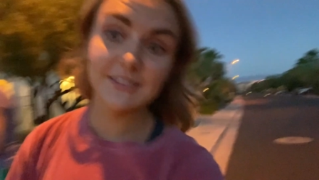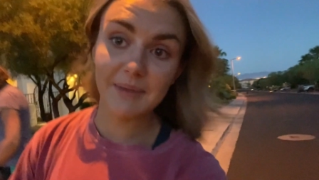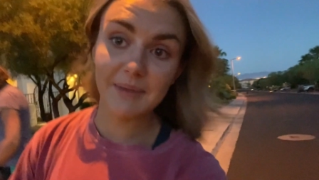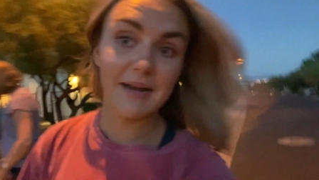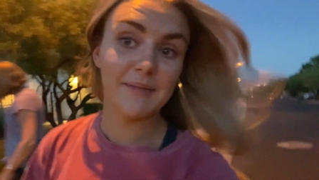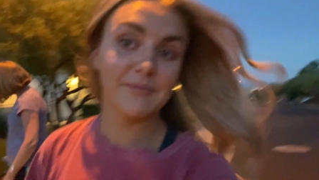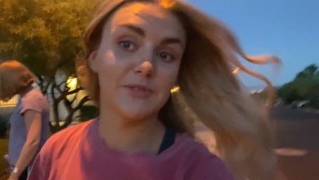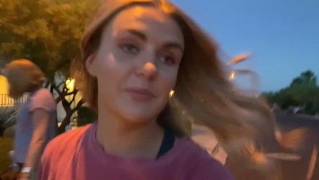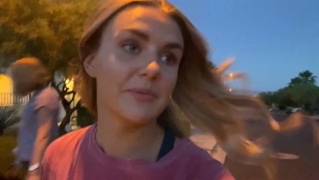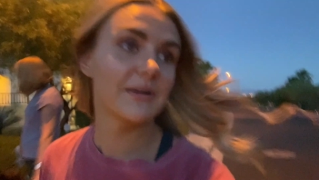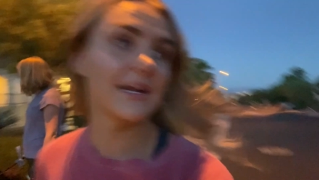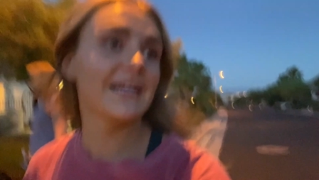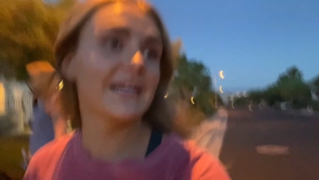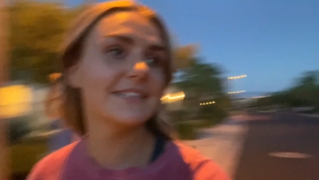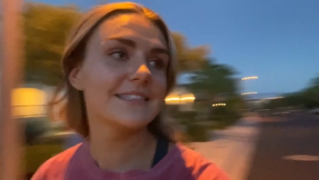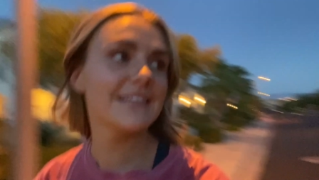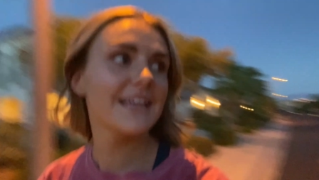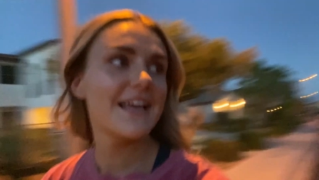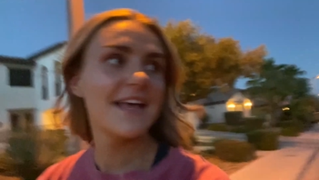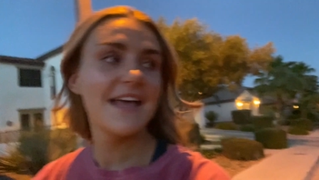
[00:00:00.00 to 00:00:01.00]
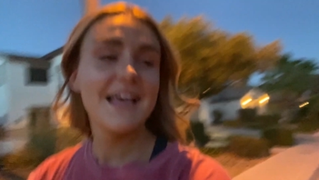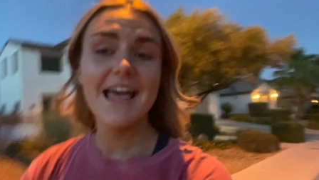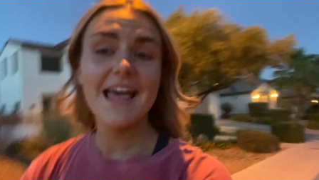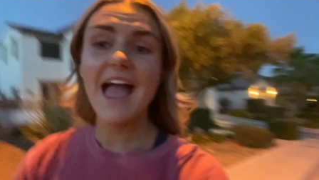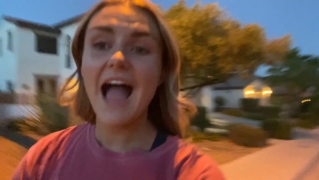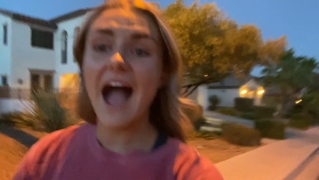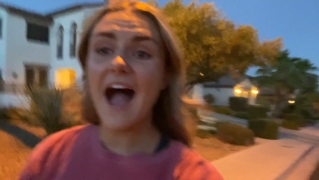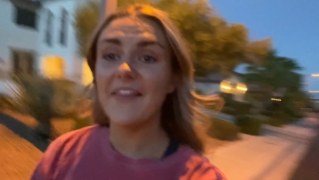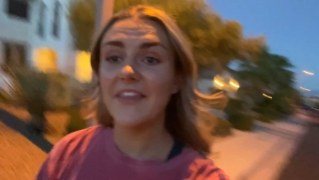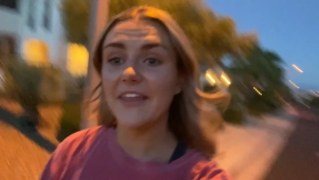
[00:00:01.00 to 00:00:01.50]
made them super nice
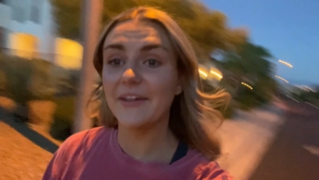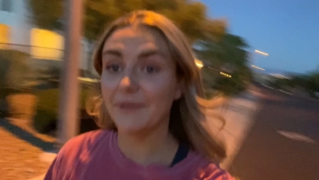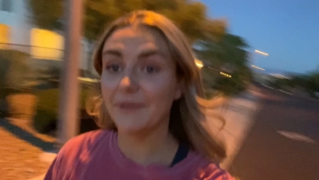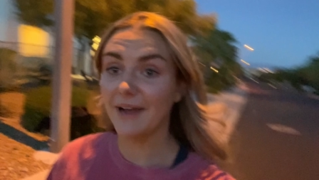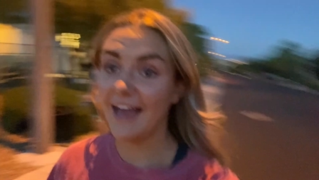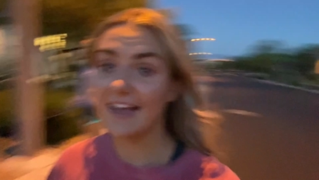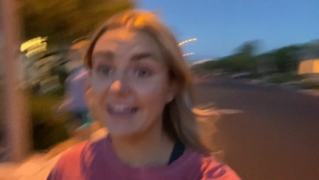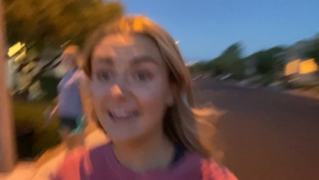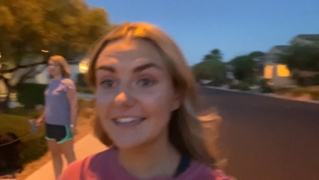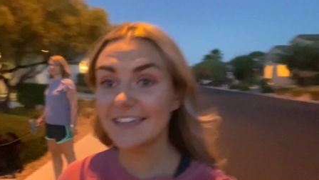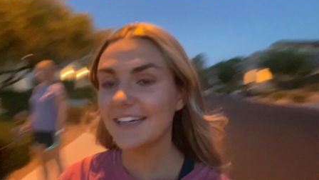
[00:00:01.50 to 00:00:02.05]
and then when I got